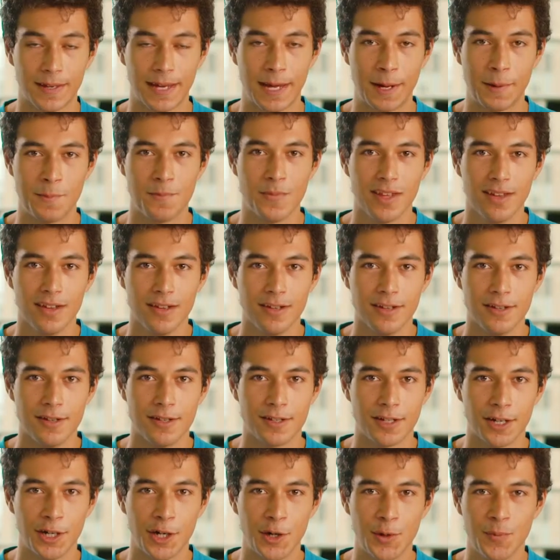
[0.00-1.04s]
okay?
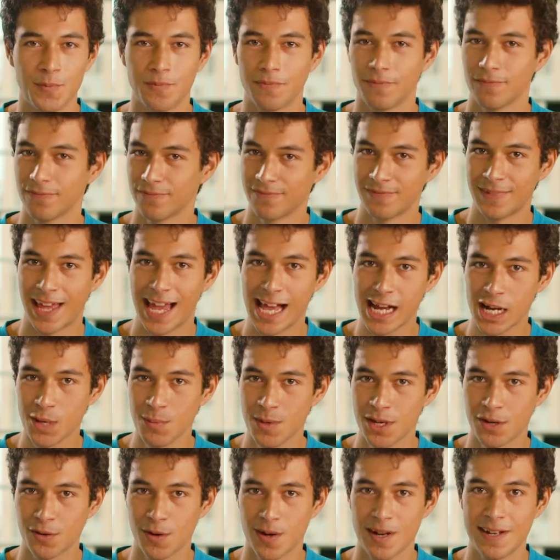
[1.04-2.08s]
So how can
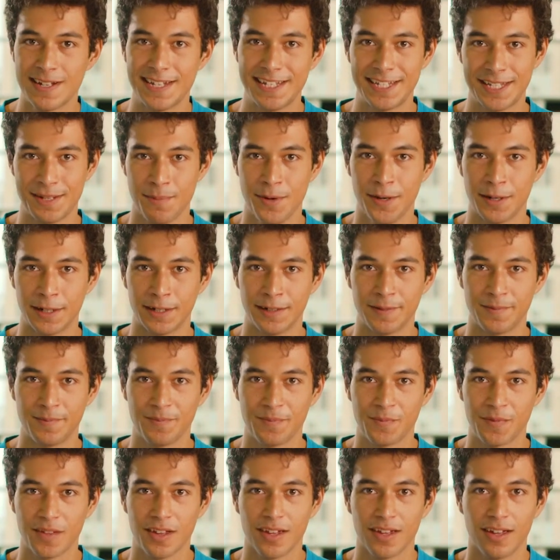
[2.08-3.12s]
we create a DC motor?
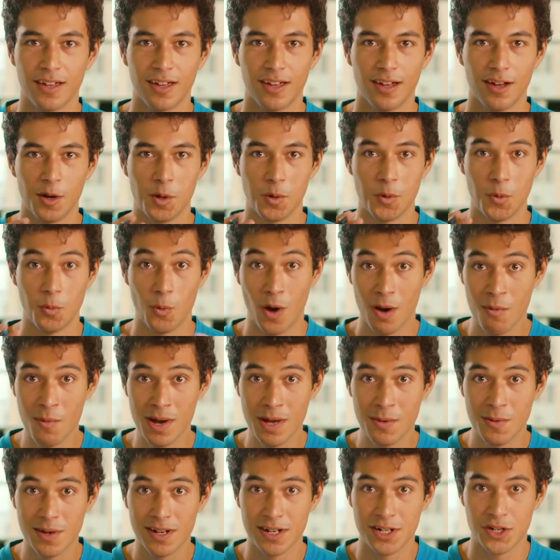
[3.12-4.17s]
One
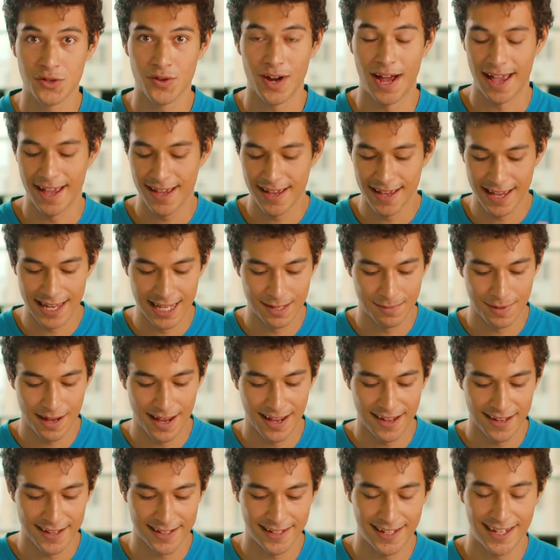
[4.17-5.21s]
way we could try it is
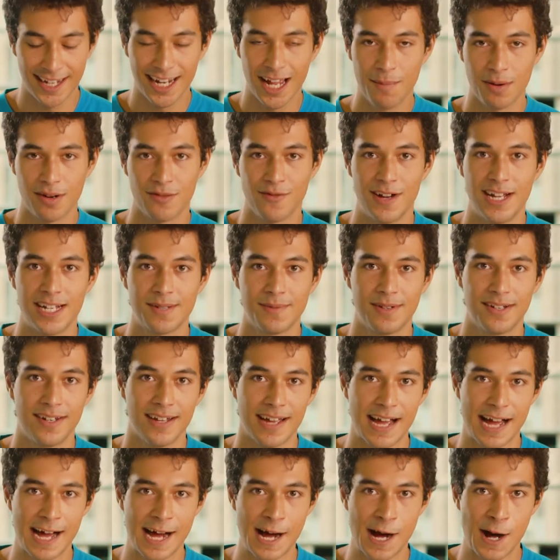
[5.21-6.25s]
by setting up an
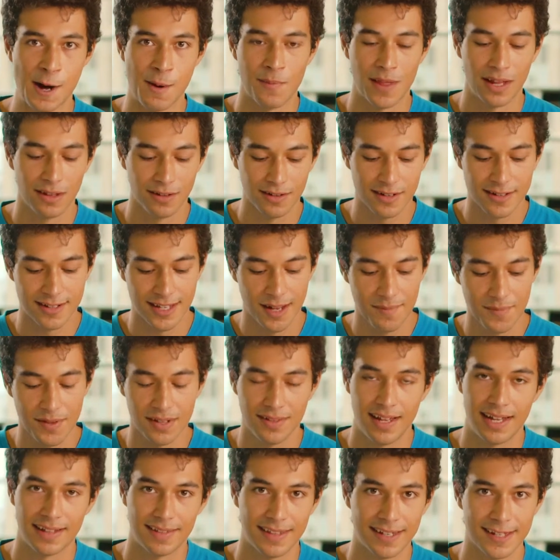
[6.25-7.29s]
arrangement um, that looks something
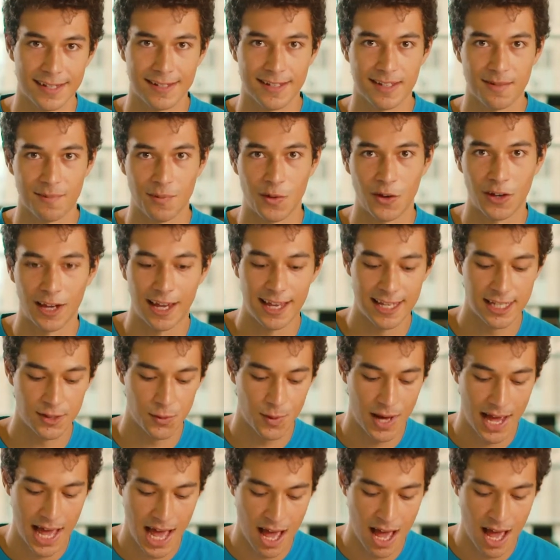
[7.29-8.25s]
like this, okay? So I